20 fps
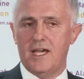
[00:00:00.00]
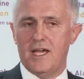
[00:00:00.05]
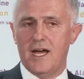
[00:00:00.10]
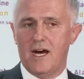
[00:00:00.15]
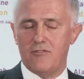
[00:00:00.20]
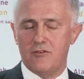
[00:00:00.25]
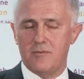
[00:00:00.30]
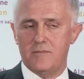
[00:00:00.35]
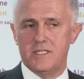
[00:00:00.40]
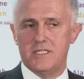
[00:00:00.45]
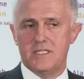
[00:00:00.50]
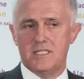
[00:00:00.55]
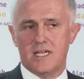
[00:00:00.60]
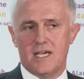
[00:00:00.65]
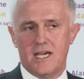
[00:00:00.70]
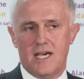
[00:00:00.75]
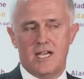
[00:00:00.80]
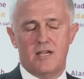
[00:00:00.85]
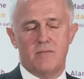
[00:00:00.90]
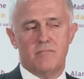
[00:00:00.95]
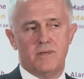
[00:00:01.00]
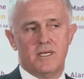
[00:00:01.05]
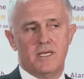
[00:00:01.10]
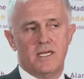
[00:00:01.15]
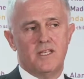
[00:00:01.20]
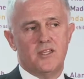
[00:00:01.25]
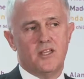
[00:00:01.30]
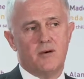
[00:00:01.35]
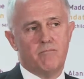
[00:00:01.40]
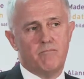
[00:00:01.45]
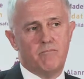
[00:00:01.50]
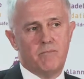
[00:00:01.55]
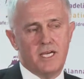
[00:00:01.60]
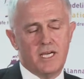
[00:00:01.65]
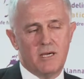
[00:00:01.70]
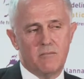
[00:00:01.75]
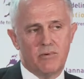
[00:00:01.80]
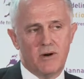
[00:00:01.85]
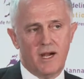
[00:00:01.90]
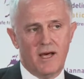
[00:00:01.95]
governments can be the
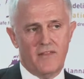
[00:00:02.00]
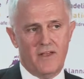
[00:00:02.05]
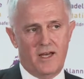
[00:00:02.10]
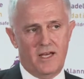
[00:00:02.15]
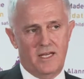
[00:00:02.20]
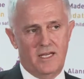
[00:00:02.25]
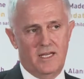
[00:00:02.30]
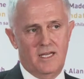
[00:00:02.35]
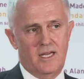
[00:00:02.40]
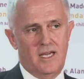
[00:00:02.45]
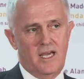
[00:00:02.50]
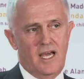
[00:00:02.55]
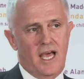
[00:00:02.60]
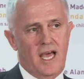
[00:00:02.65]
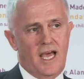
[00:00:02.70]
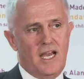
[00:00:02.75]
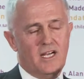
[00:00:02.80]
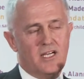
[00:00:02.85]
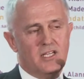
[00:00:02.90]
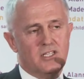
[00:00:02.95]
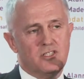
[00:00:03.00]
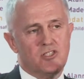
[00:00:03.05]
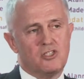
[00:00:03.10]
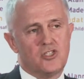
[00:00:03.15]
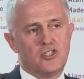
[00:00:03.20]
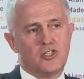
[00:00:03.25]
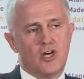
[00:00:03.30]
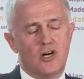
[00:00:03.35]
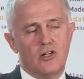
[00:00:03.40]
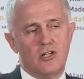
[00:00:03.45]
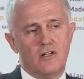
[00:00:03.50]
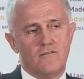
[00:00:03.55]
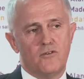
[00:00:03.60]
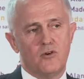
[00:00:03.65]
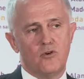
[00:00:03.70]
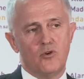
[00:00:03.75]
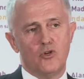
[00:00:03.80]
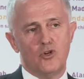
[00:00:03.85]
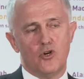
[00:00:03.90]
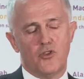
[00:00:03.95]
big brother and can solve
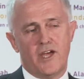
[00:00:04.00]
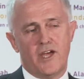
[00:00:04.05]
all you